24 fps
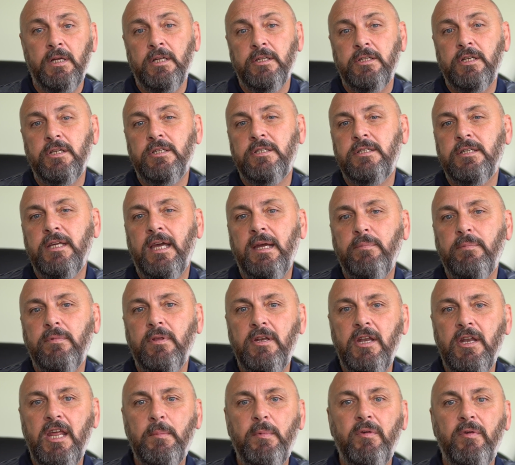Just type the
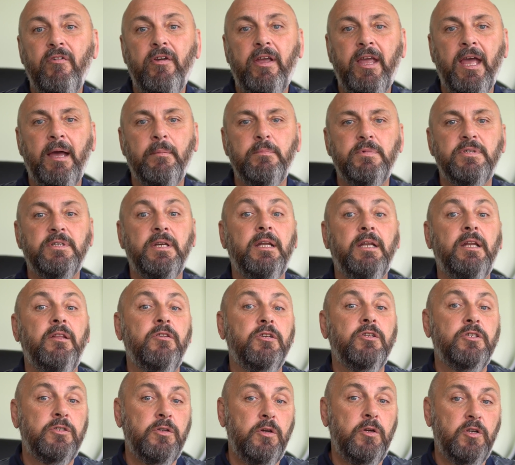name of your campsite in the
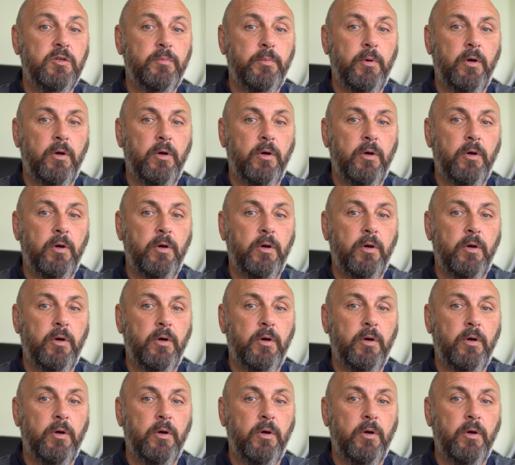search